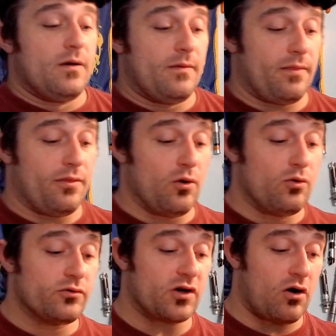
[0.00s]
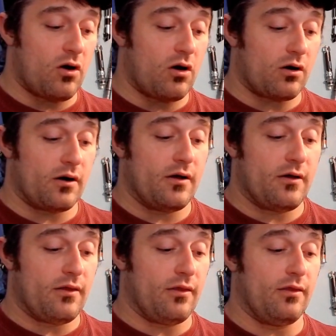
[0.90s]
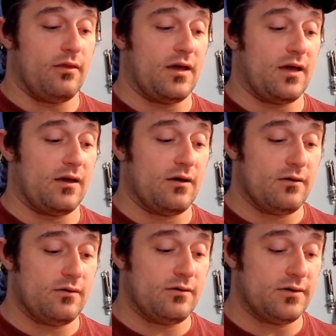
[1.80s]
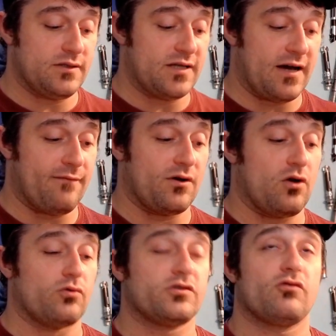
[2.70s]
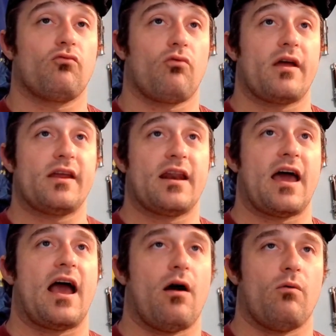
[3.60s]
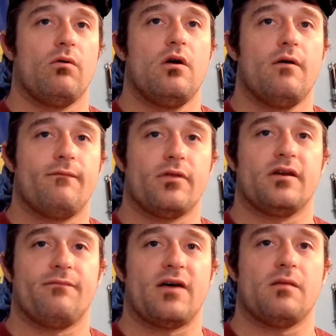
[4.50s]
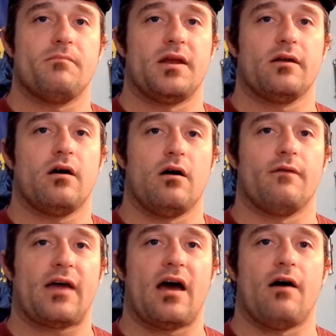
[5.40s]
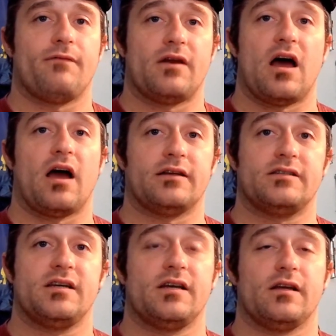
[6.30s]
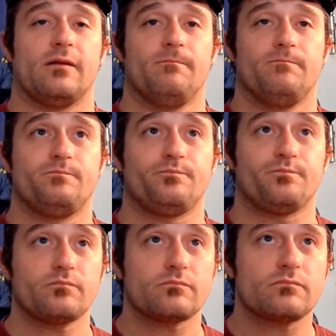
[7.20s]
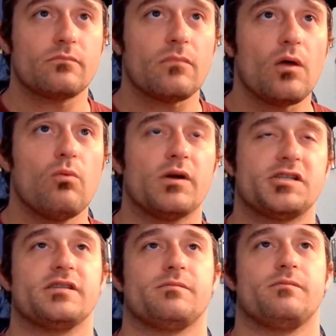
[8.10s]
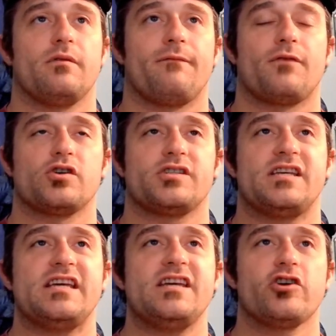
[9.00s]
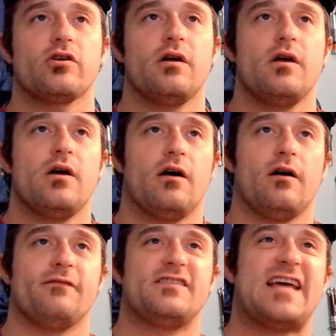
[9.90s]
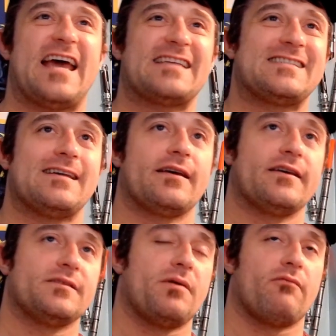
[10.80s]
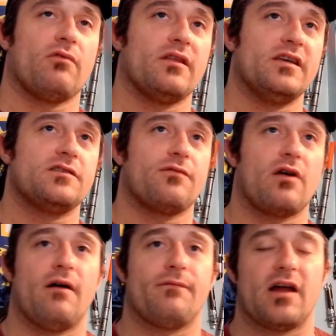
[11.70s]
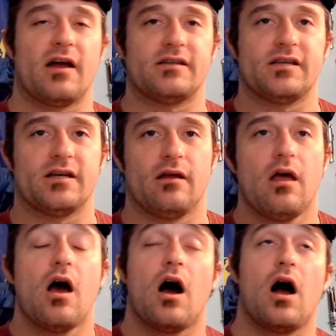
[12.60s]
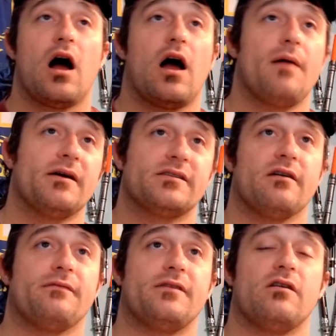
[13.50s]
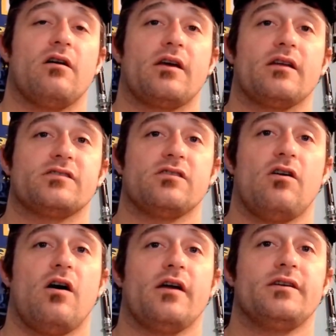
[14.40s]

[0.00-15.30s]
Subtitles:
those are the dev notes right now for the development of Alpha 19, which has the first tier of testing has been released for Alpha 19. I myself did not get a slot,